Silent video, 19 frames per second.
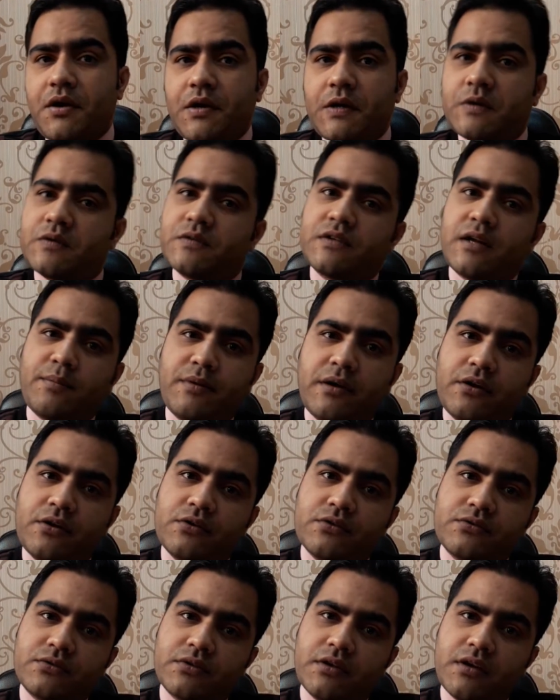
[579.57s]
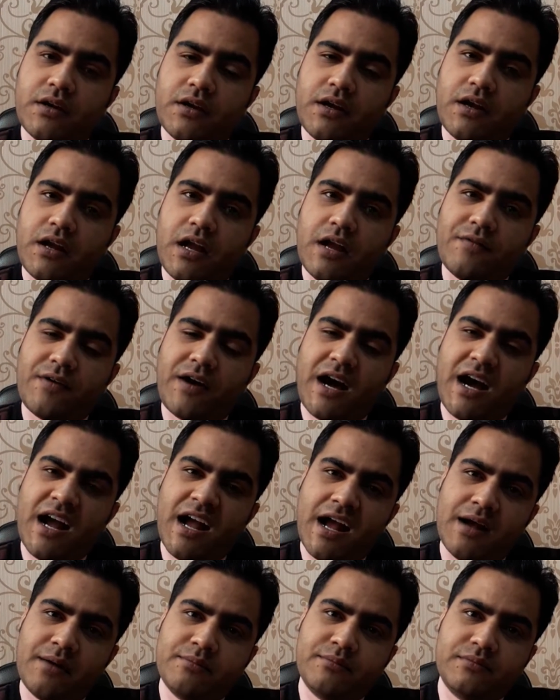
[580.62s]
Now suppose if I
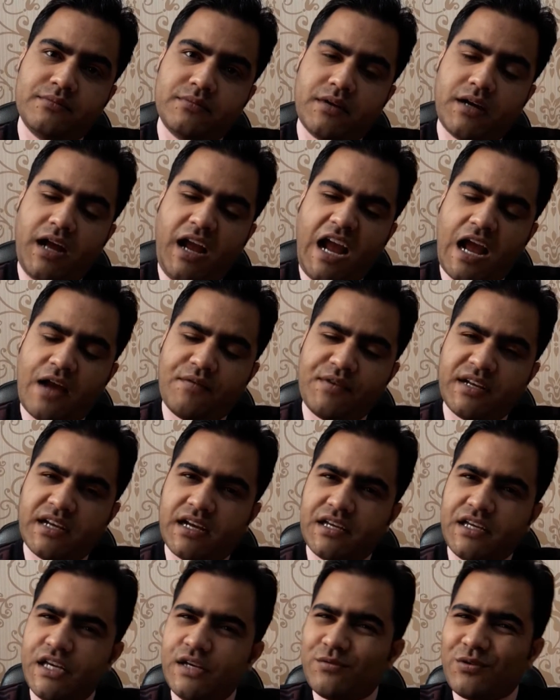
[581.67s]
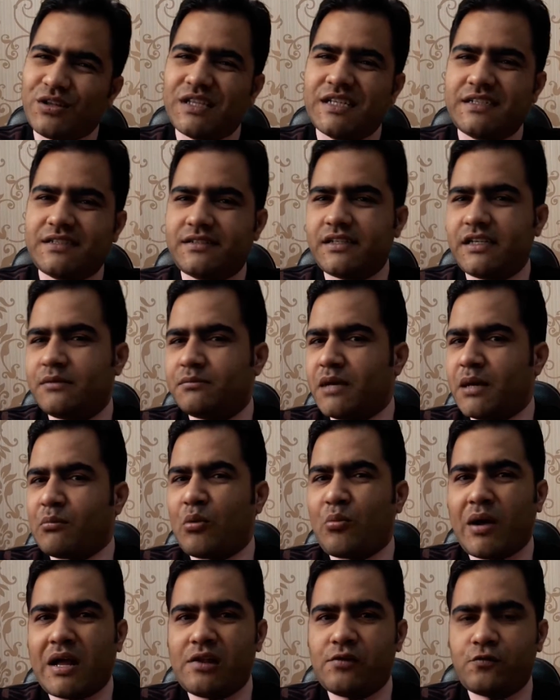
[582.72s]
am having an e-wallet in my
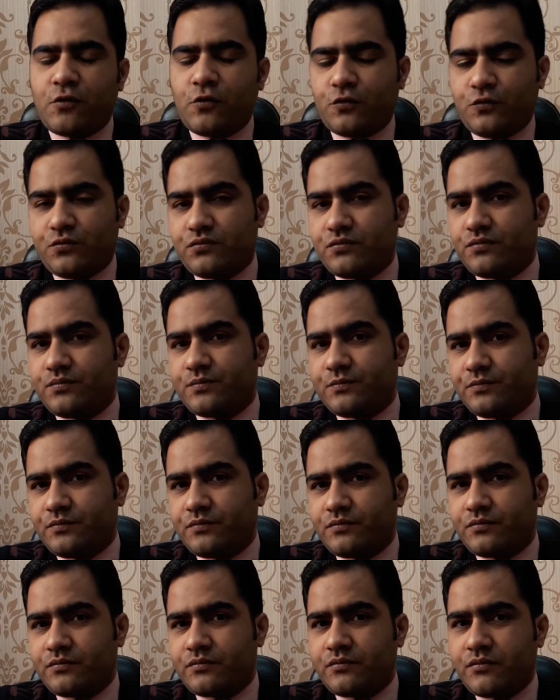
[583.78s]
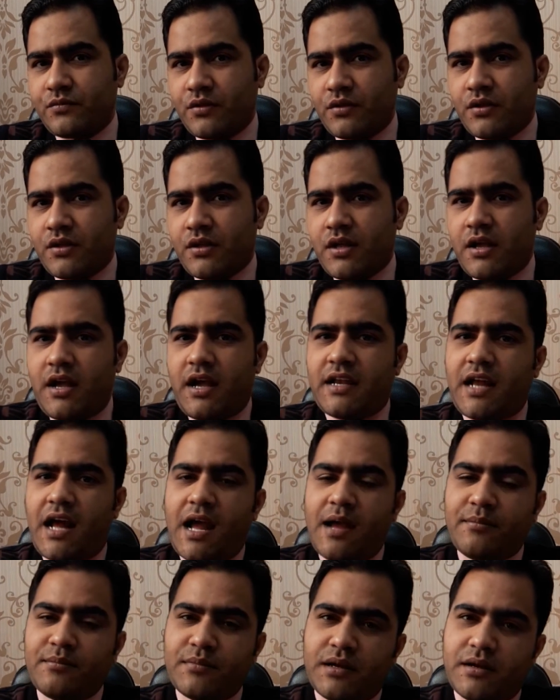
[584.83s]
mobile phone and I
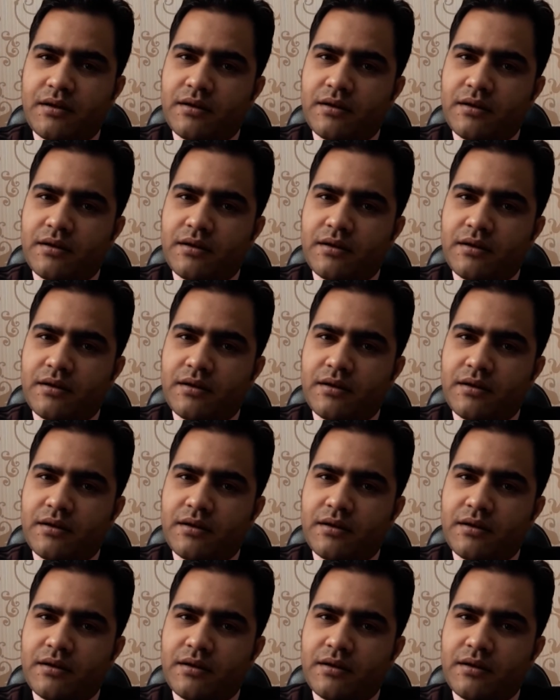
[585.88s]
am